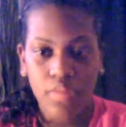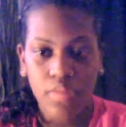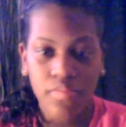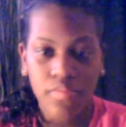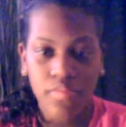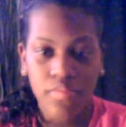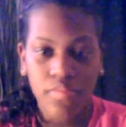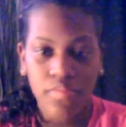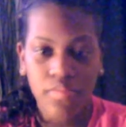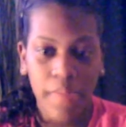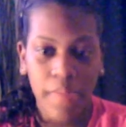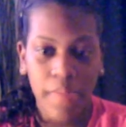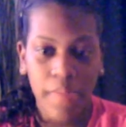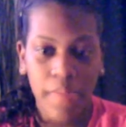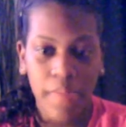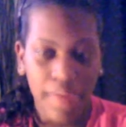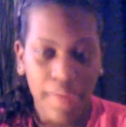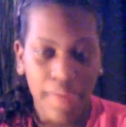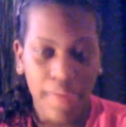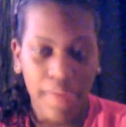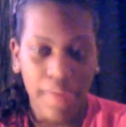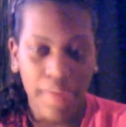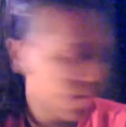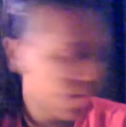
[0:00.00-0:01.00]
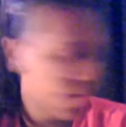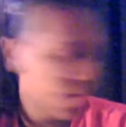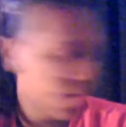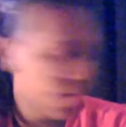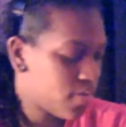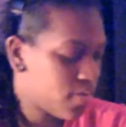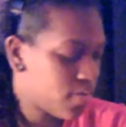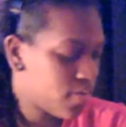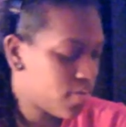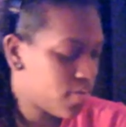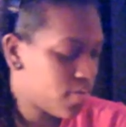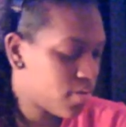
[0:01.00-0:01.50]
the baby
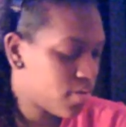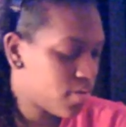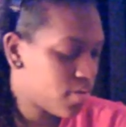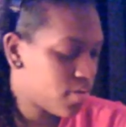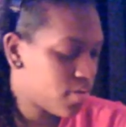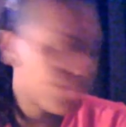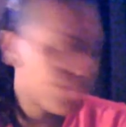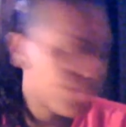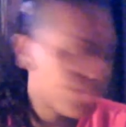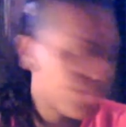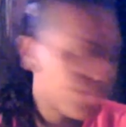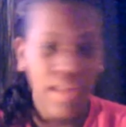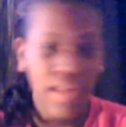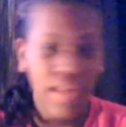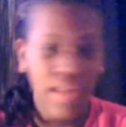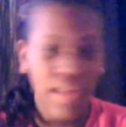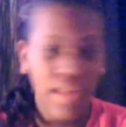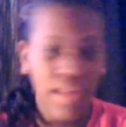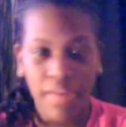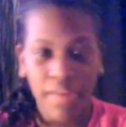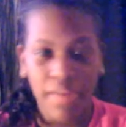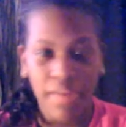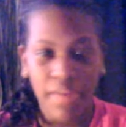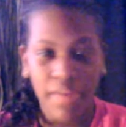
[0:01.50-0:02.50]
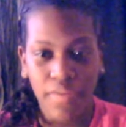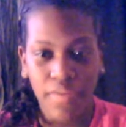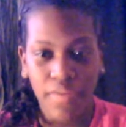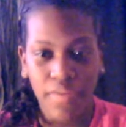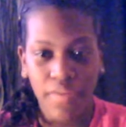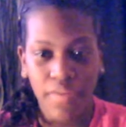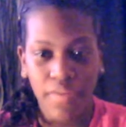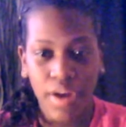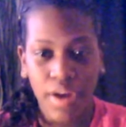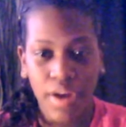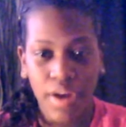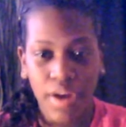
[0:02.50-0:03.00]
could be affected by fever
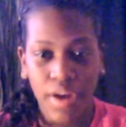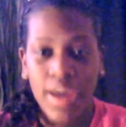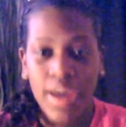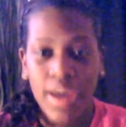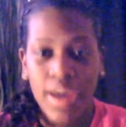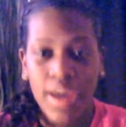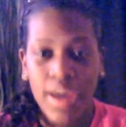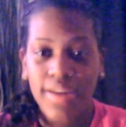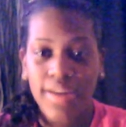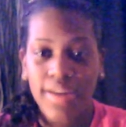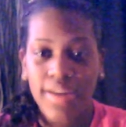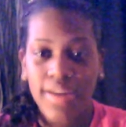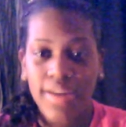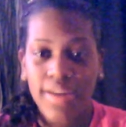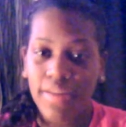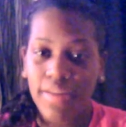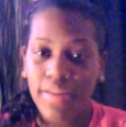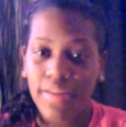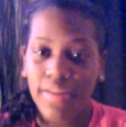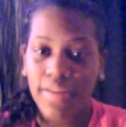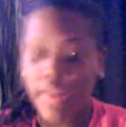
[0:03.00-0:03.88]
and stuff like